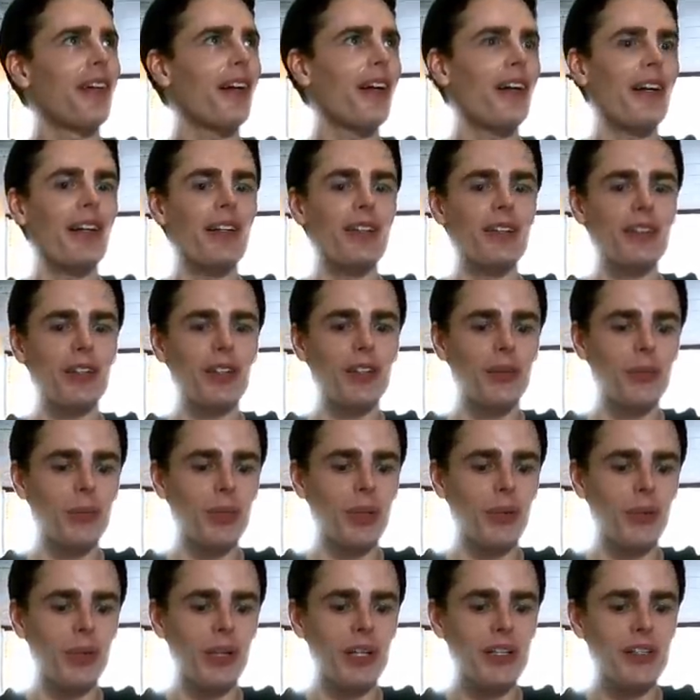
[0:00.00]
Yeah, because I don't
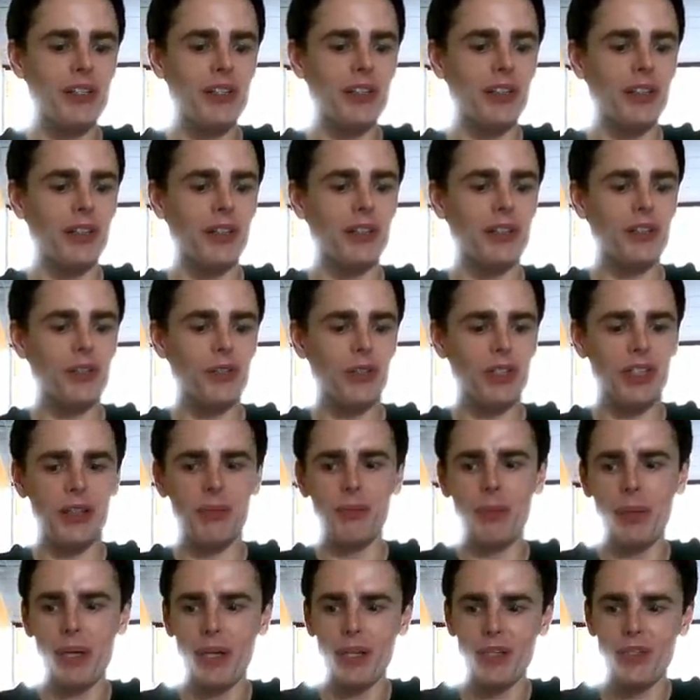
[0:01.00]
want to waste it. So you
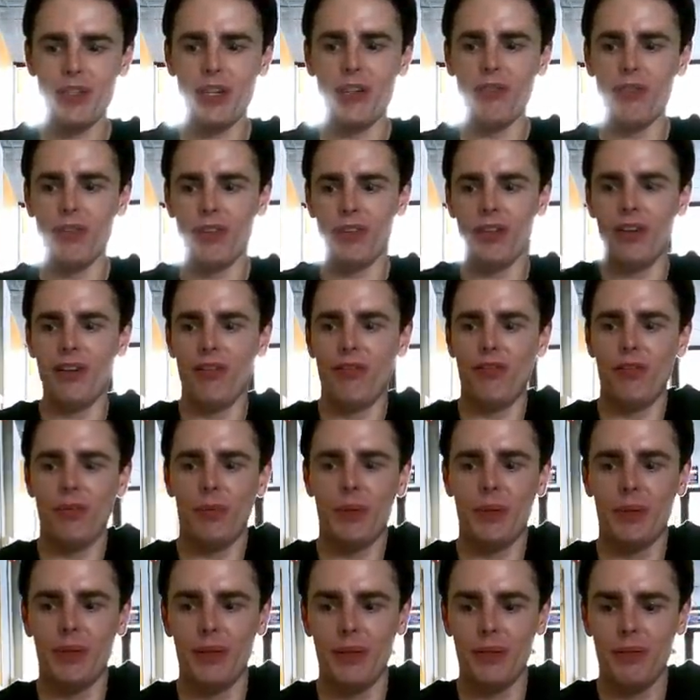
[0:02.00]
can package everything up for
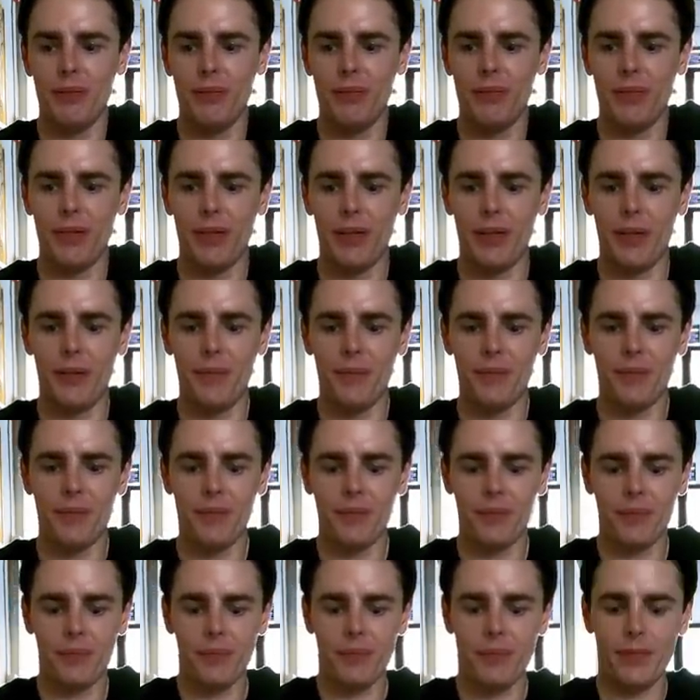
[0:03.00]
me here. Yeah.
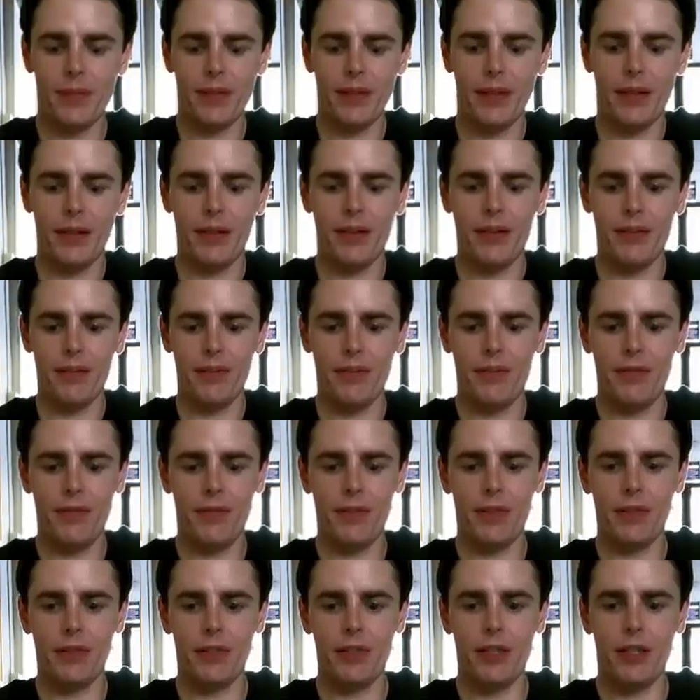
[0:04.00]

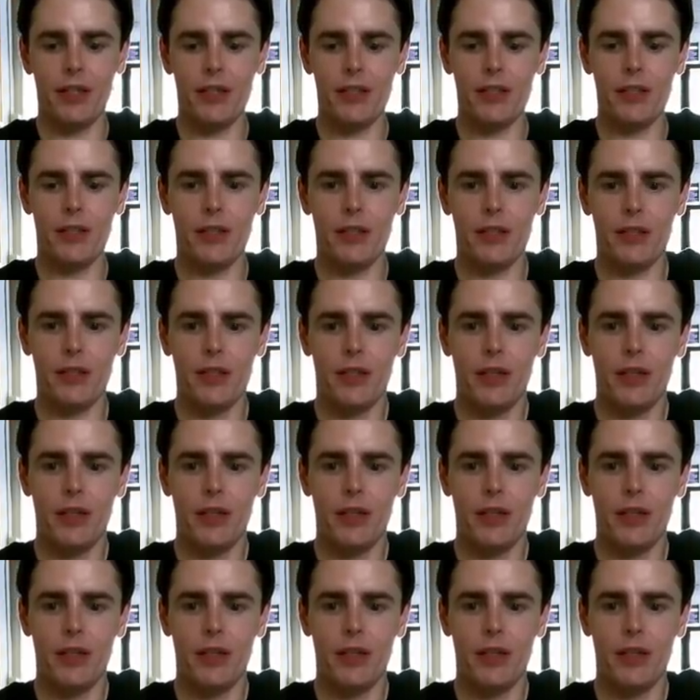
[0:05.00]
Fantastic.